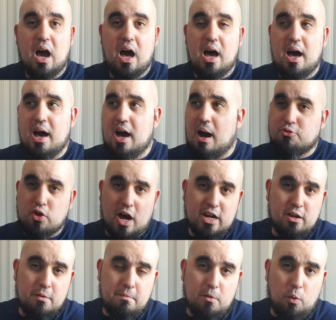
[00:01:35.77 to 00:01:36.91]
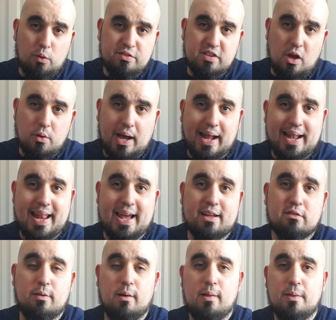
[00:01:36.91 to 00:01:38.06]
I'm trying to also
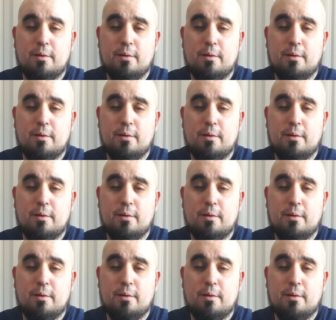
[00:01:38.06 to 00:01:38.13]
collect